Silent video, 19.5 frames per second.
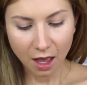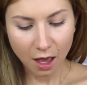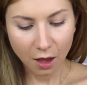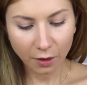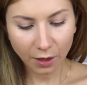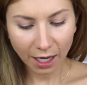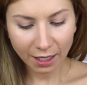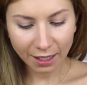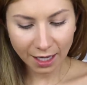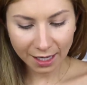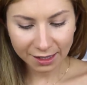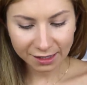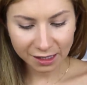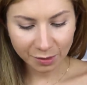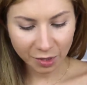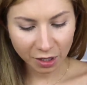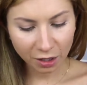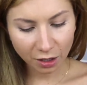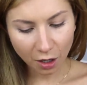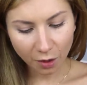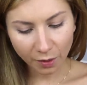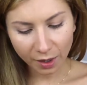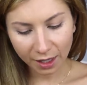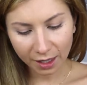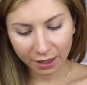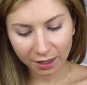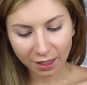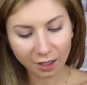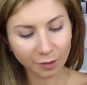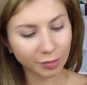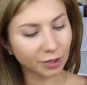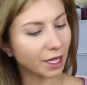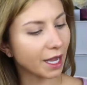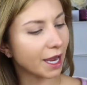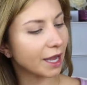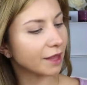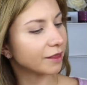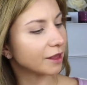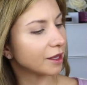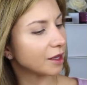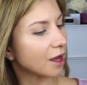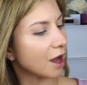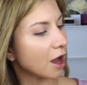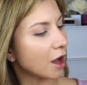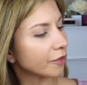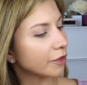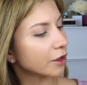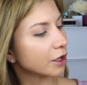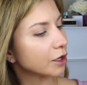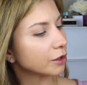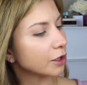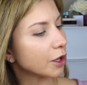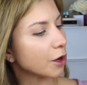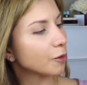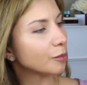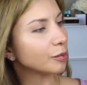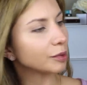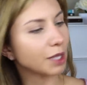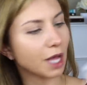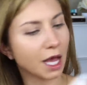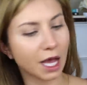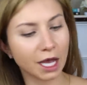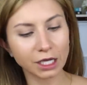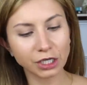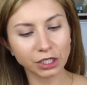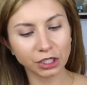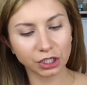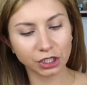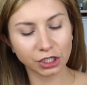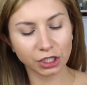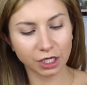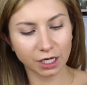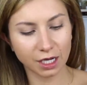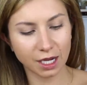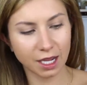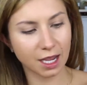Okay, next I'm gonna go in and apply the On the Glow blush,